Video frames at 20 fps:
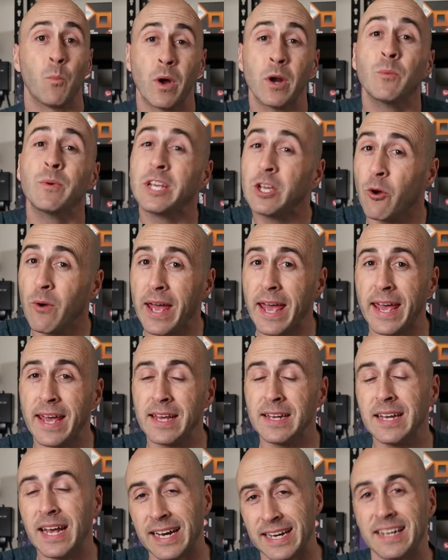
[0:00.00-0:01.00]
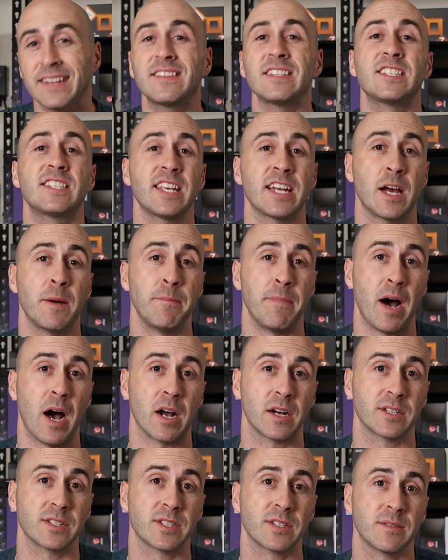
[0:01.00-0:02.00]
Why don't we go ahead and get this thing
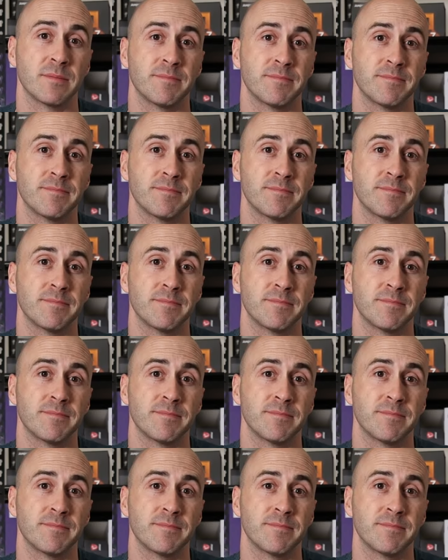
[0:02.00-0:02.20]
unboxed?